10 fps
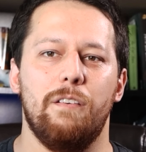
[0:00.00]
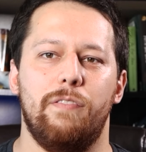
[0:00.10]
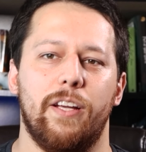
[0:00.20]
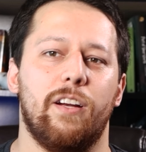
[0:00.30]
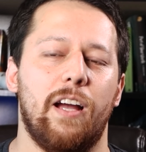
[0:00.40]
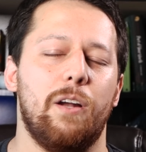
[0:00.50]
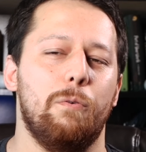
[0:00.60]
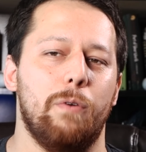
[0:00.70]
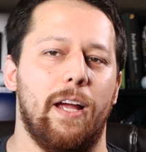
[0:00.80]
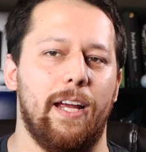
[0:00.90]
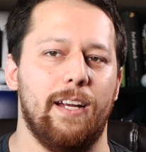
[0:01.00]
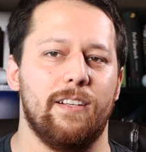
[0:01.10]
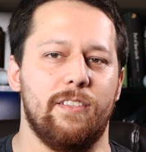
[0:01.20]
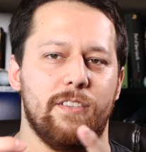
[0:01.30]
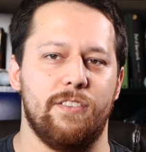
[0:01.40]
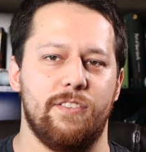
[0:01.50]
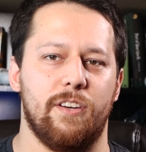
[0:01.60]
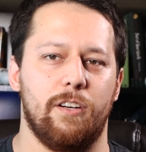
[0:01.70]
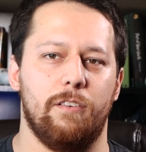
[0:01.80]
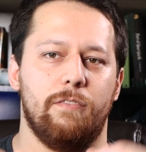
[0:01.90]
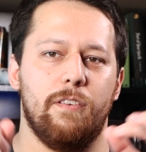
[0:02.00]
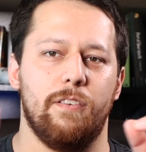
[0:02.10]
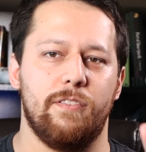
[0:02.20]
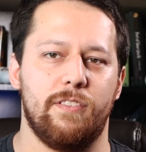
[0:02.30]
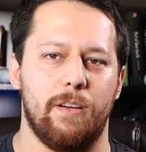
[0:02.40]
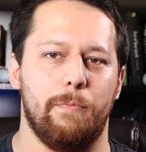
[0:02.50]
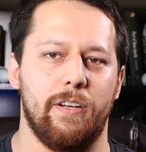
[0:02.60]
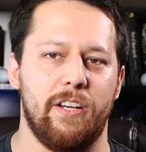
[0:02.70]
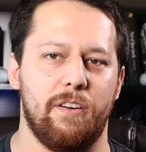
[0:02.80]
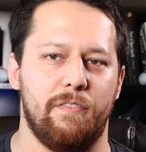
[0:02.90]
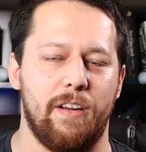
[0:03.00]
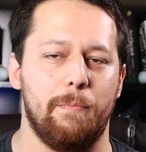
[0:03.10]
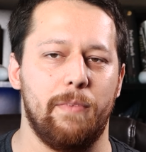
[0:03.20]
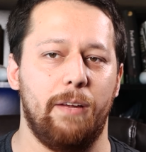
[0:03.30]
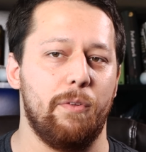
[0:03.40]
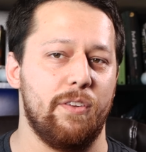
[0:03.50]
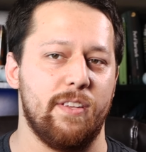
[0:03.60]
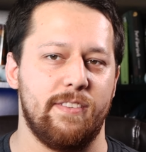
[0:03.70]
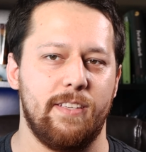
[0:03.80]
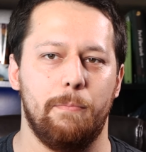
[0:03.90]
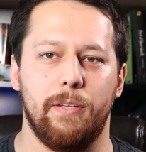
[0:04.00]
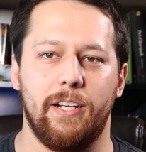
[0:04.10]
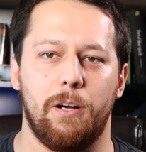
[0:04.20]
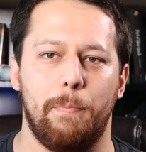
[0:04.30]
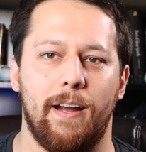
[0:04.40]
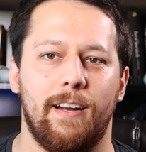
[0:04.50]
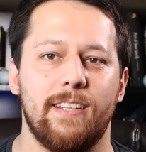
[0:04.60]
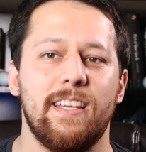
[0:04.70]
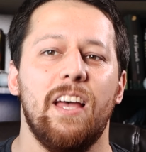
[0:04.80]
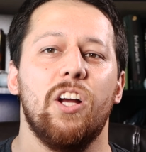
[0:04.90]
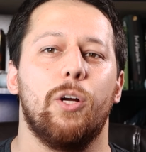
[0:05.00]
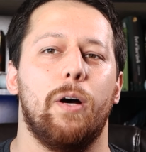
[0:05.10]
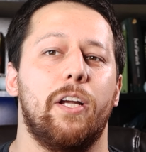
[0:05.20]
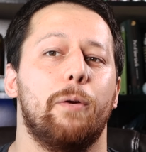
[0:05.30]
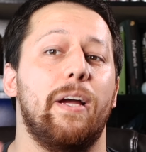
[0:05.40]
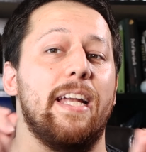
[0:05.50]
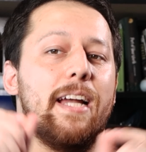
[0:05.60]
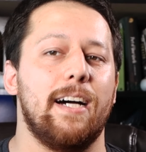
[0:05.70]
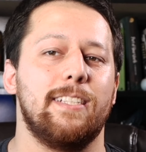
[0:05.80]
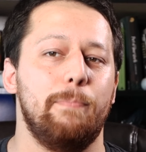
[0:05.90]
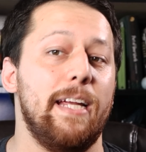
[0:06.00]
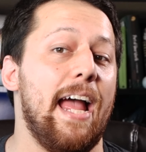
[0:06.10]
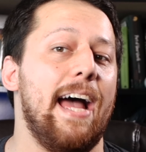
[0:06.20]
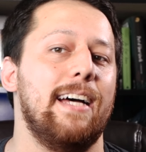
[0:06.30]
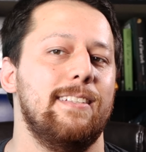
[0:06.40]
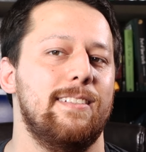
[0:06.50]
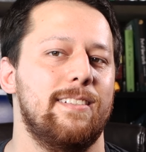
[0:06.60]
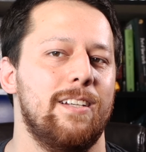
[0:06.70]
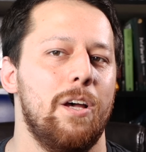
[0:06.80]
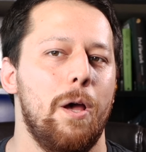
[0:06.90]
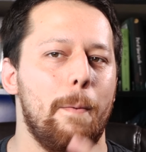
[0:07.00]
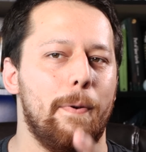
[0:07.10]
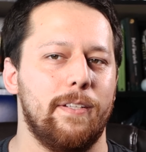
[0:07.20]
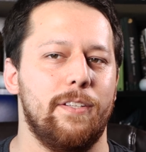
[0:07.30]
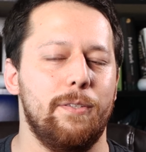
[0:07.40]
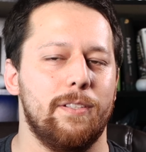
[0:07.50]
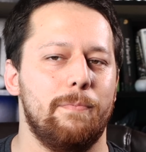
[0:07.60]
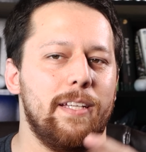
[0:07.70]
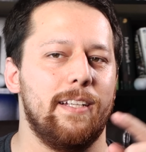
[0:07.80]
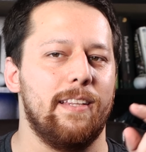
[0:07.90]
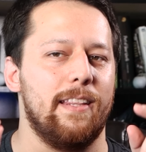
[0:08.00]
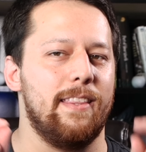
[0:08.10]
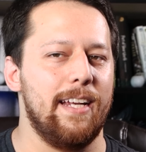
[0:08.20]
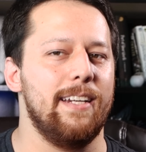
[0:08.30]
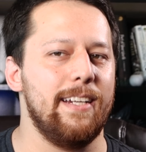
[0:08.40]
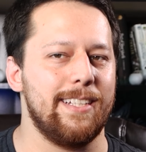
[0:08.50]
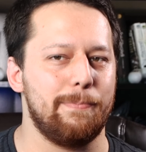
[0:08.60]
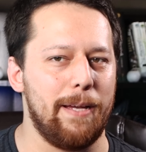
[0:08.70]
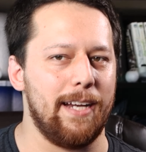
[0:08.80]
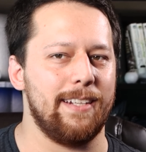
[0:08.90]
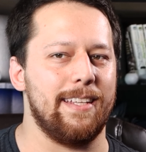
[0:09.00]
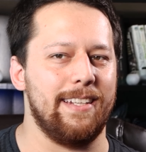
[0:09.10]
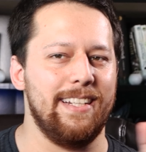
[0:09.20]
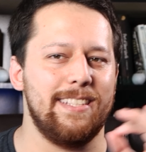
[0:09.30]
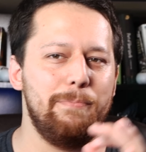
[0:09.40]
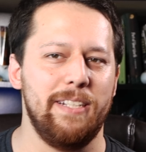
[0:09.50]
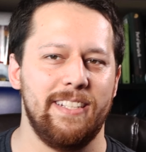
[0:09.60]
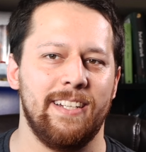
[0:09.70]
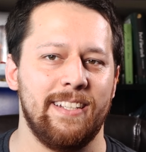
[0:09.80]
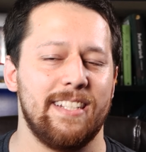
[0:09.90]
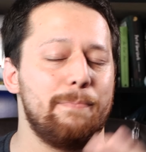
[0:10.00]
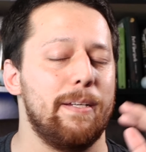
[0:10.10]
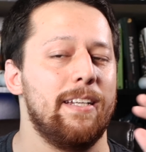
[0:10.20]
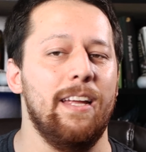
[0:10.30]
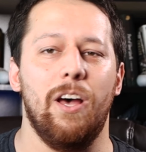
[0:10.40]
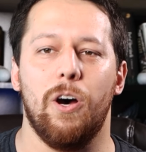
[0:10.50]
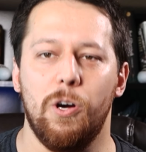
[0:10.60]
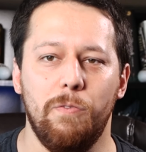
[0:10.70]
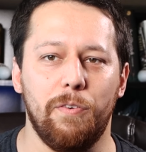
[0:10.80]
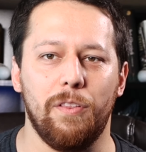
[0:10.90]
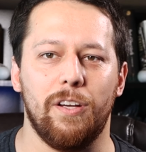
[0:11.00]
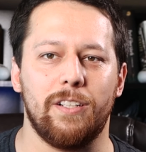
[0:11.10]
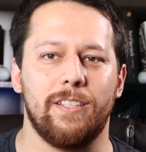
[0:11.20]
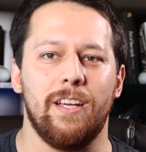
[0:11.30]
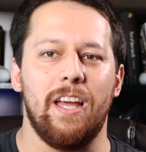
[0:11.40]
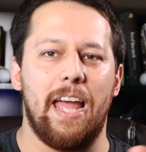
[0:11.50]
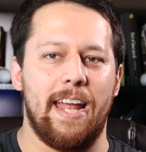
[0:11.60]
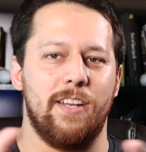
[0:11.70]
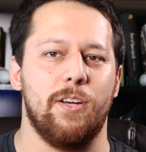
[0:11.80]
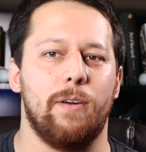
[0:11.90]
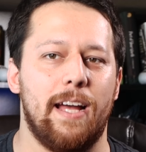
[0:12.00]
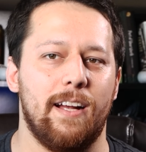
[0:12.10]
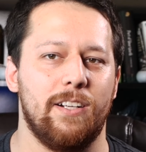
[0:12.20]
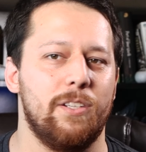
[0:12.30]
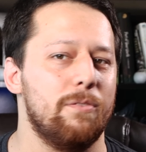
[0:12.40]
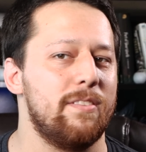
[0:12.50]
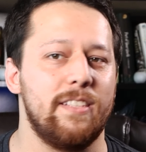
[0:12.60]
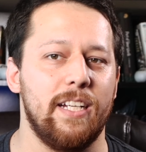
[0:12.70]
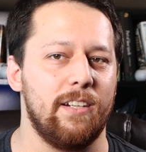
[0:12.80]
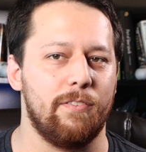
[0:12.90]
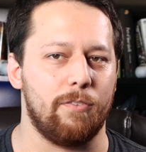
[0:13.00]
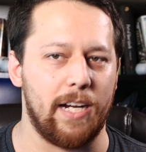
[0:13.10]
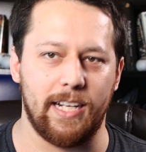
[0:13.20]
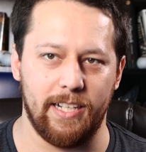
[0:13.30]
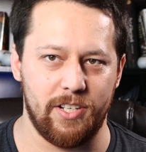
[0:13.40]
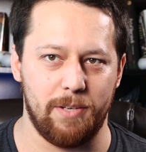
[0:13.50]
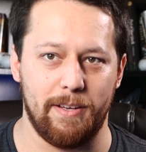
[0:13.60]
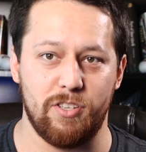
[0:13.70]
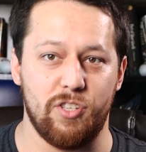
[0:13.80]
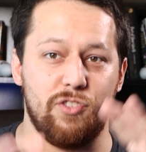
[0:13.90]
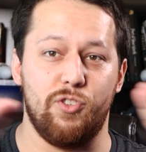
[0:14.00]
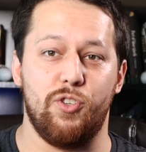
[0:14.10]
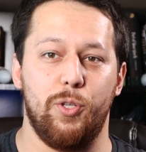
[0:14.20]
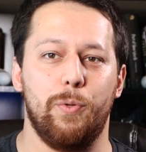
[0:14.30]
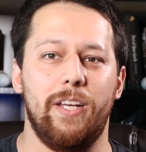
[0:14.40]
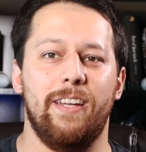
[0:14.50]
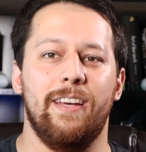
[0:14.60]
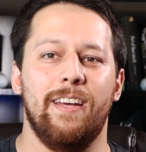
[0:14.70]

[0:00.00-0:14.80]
Figure out a way to serve someone in your family, whether it's a sibling or parents. Go out of your way not to be asked, but to do something that they didn't expect, that needs to be done, that's been overlooked, and don't seek for recognition about it. Just do it